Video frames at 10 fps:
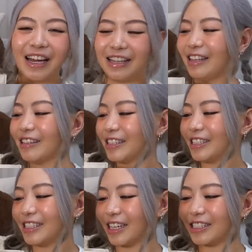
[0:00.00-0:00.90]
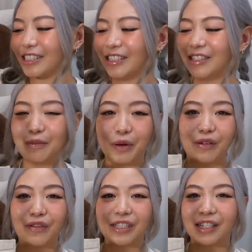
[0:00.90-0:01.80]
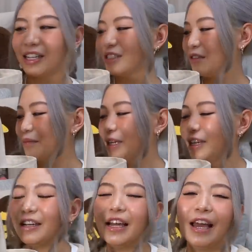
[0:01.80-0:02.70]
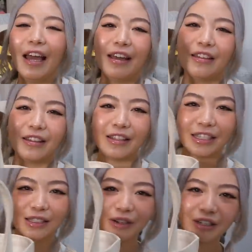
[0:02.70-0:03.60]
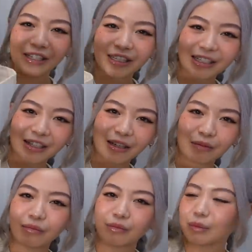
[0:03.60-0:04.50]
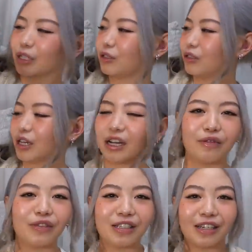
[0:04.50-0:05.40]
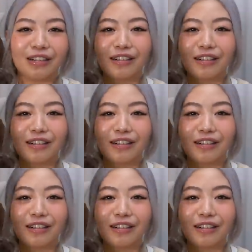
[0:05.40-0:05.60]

I think this is actually the perfect size for me. And then this one is the, oh my god, you can't even tell.